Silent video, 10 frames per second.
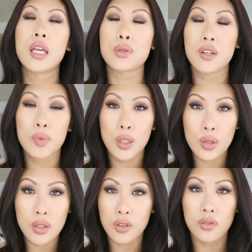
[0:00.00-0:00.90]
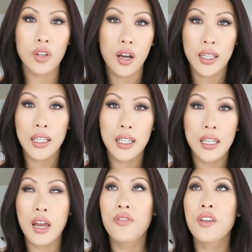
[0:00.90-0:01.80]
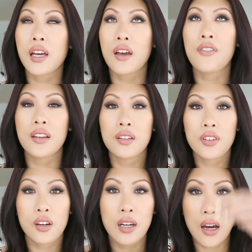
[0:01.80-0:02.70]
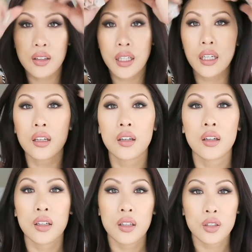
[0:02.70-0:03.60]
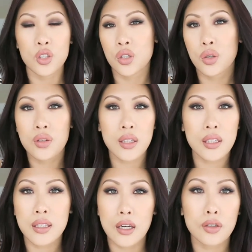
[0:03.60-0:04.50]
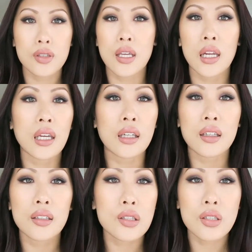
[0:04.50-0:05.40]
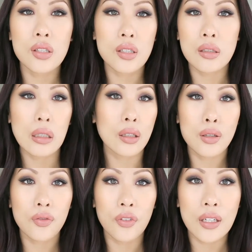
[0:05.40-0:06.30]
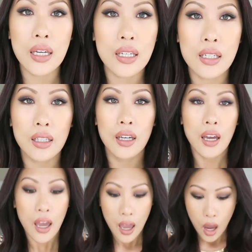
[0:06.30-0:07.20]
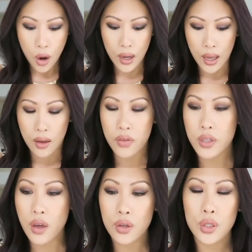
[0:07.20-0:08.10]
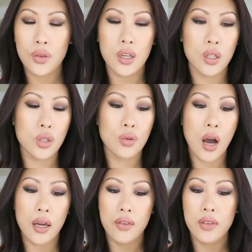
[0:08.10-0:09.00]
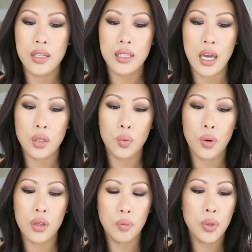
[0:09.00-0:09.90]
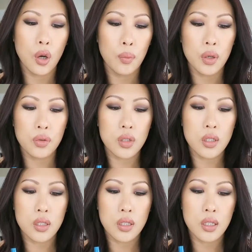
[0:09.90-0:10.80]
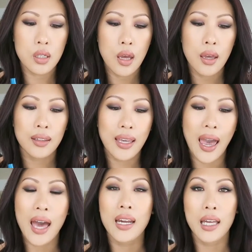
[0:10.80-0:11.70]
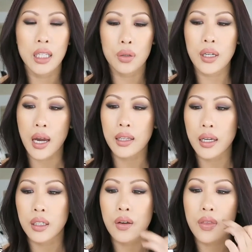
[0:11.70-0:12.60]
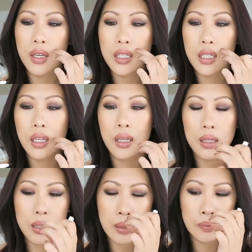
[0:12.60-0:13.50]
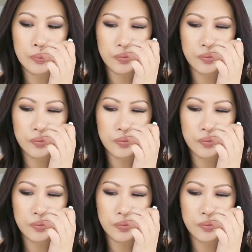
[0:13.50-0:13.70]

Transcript: It's what I've been using for vlogging, and I feel like I finally figured out, like, just use, like, the standard setting. It's just, it's fantastic. Okay, the other two things you got in the set were the Pur Minerals Cat Eye Liquid Eyeliner. This is